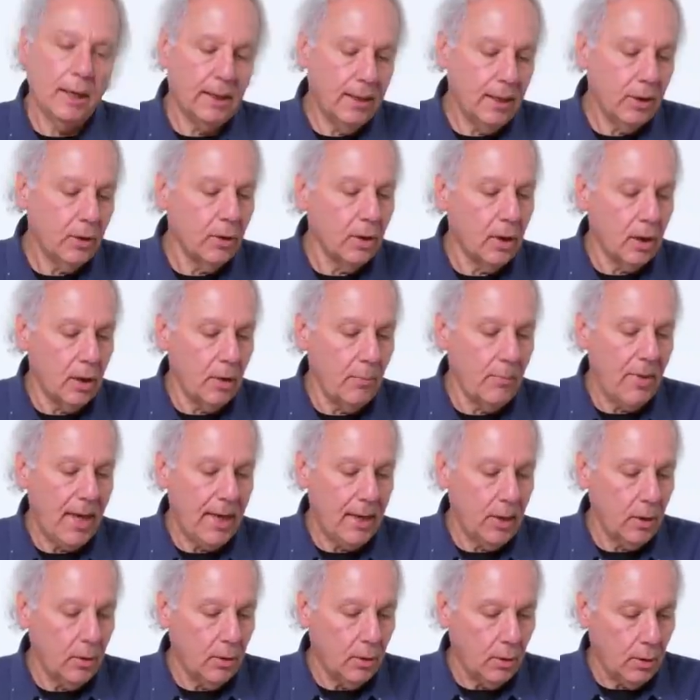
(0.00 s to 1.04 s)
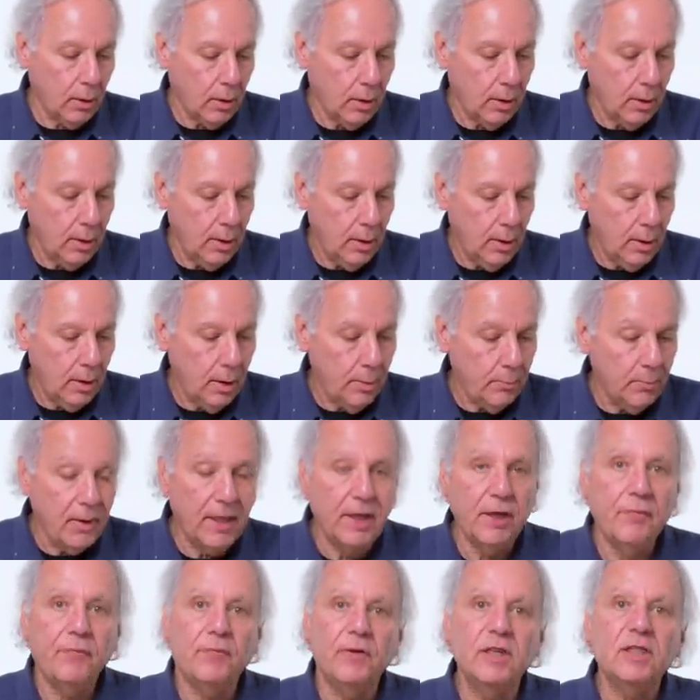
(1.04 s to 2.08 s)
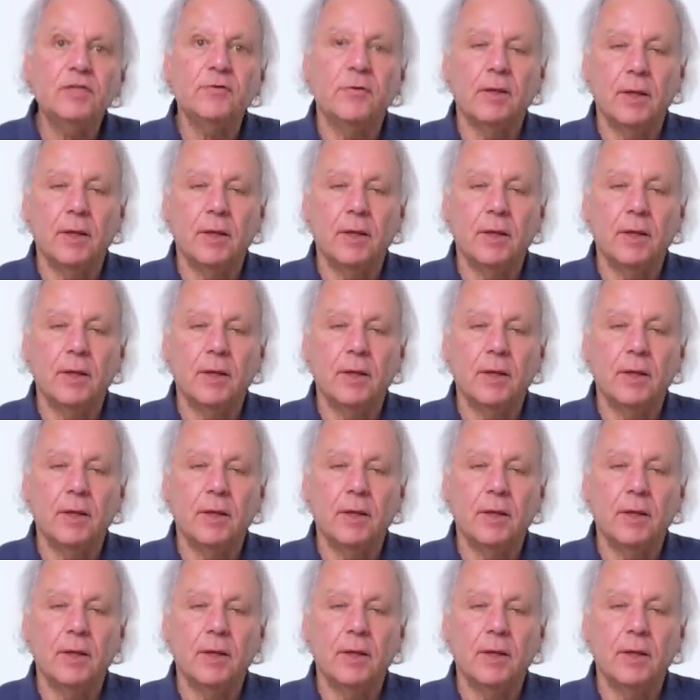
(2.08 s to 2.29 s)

I think you're going to mangle many fish